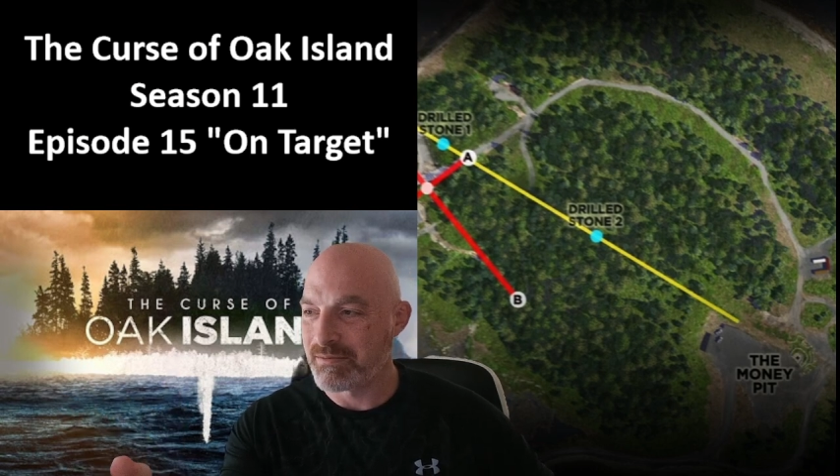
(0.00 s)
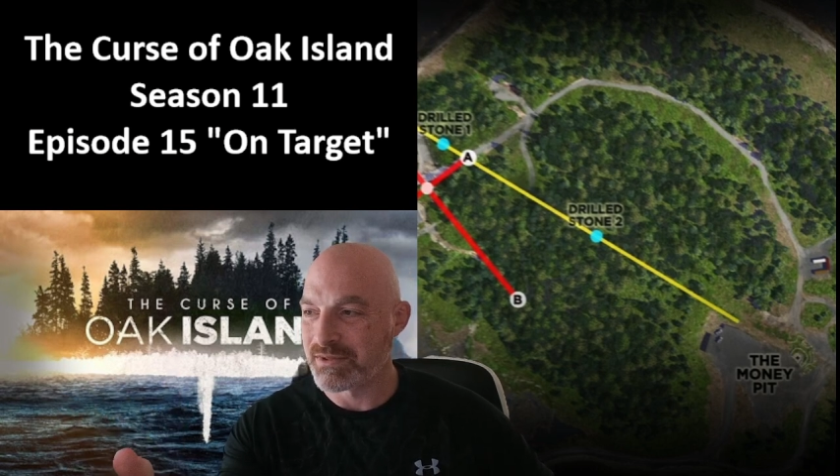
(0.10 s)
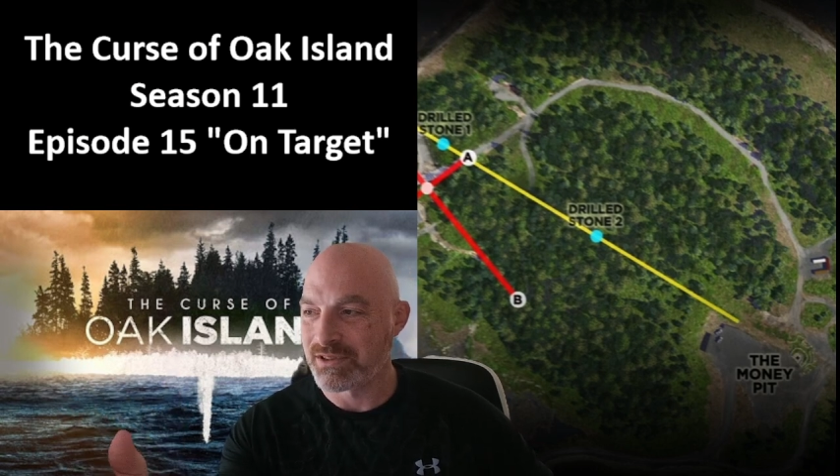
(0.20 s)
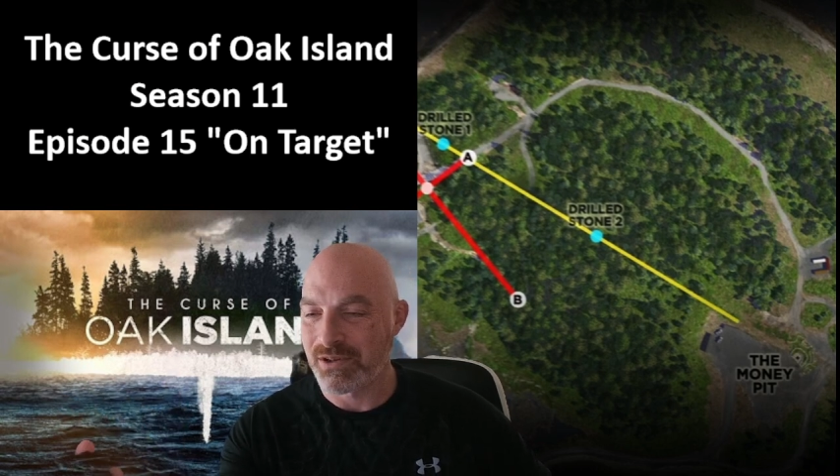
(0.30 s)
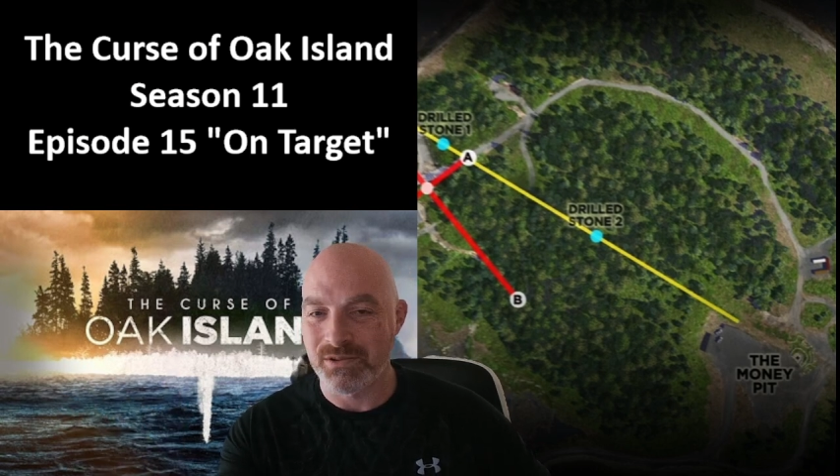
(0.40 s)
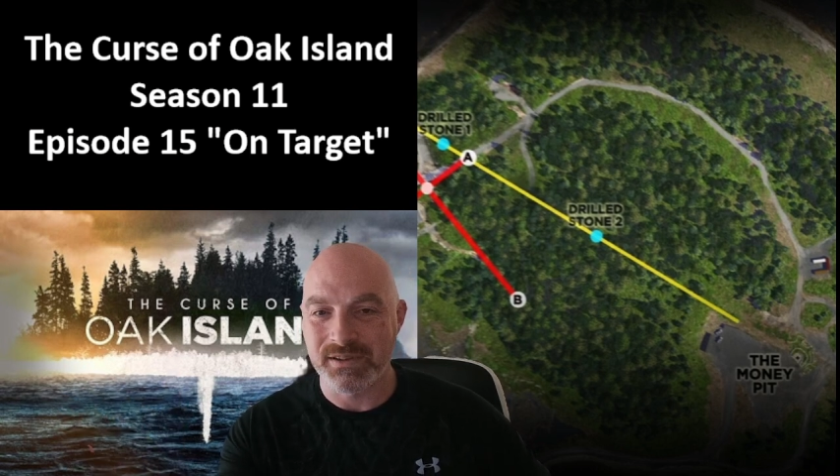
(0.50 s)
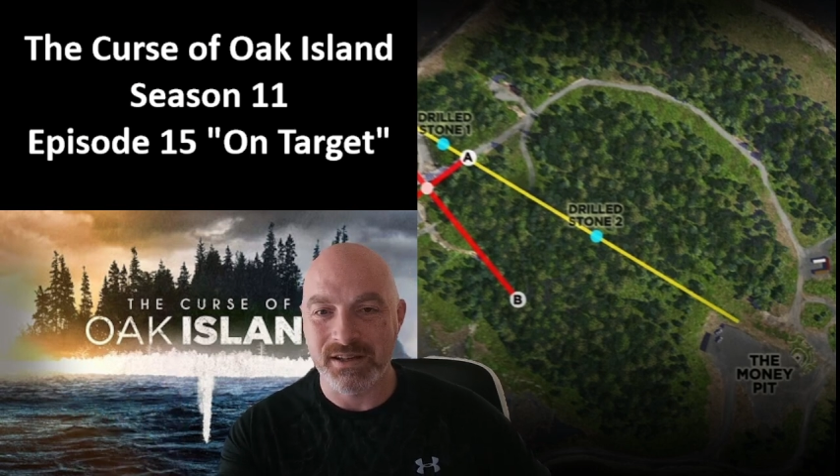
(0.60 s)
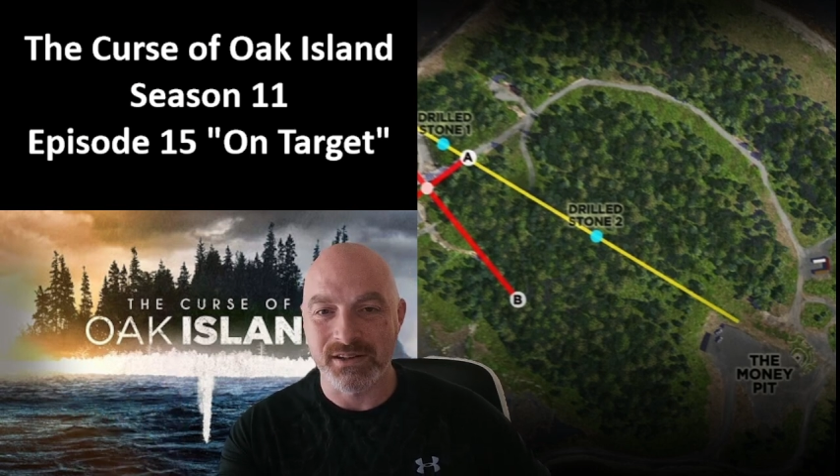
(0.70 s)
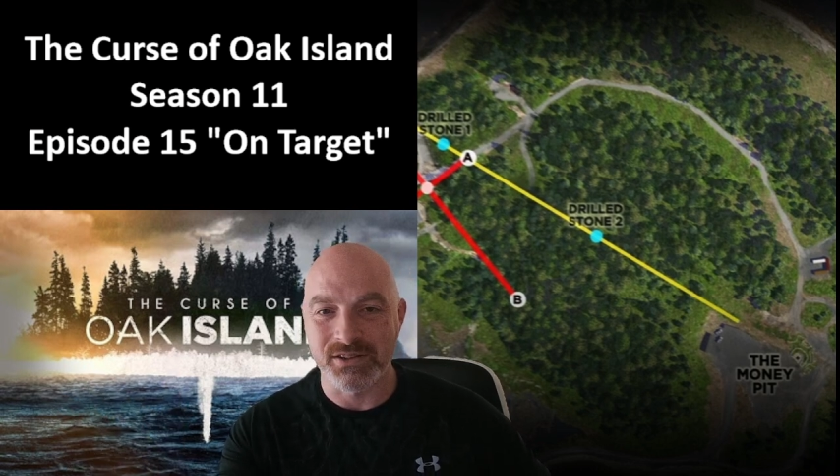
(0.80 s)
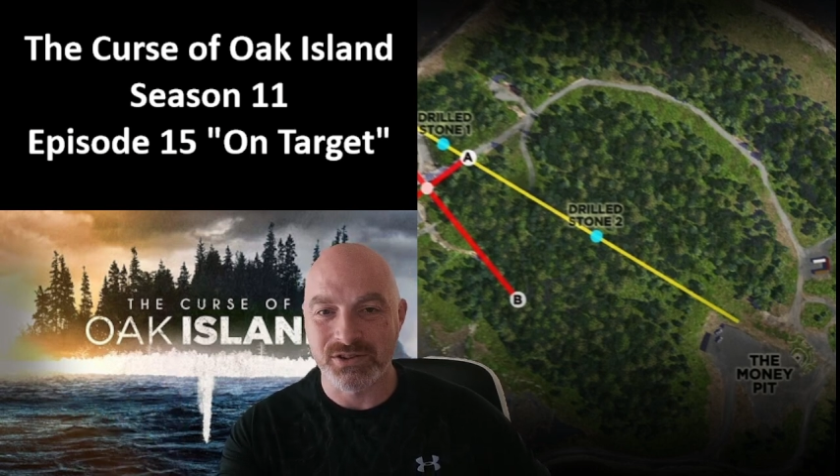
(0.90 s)
stone down
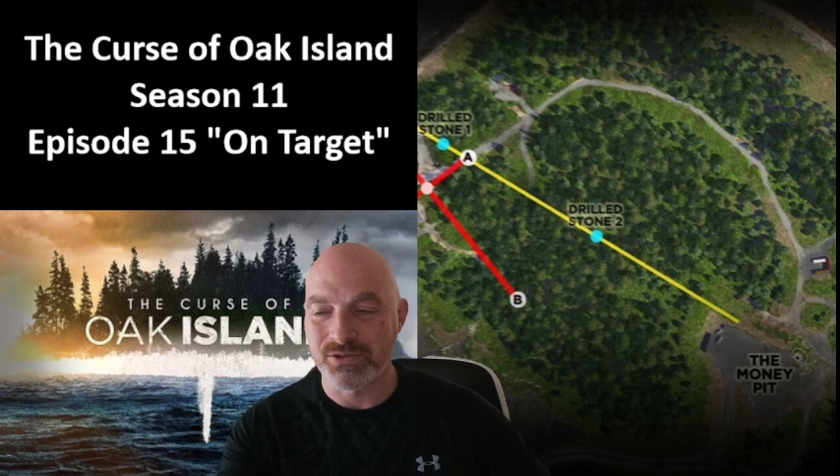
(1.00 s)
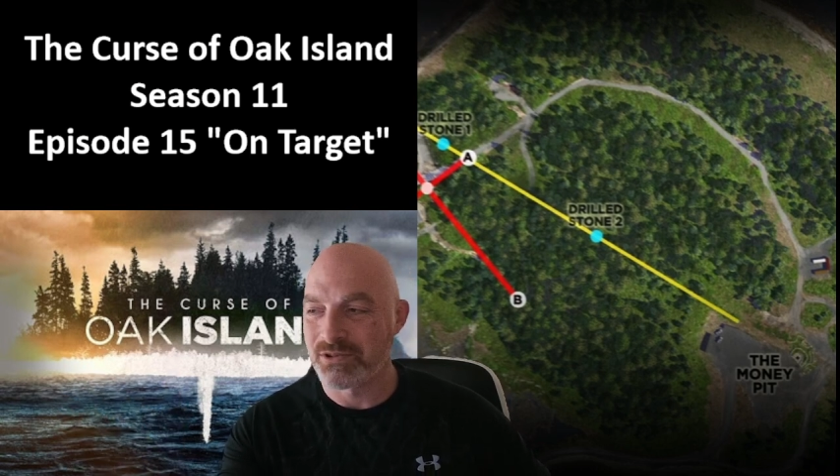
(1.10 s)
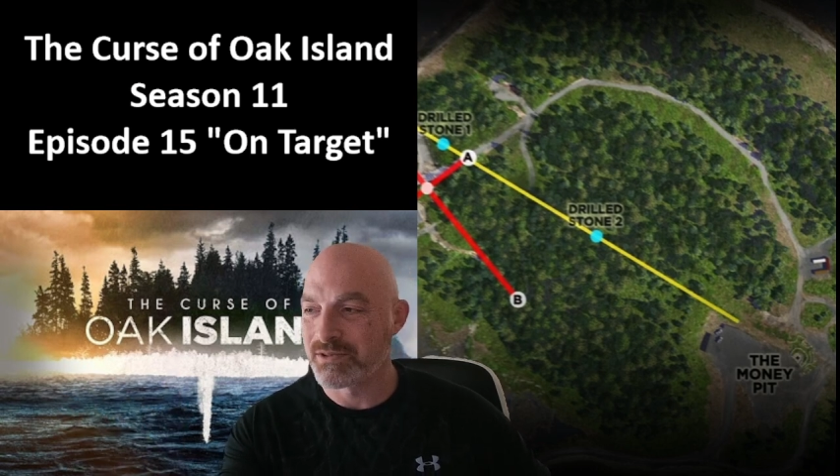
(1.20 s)
on the shore.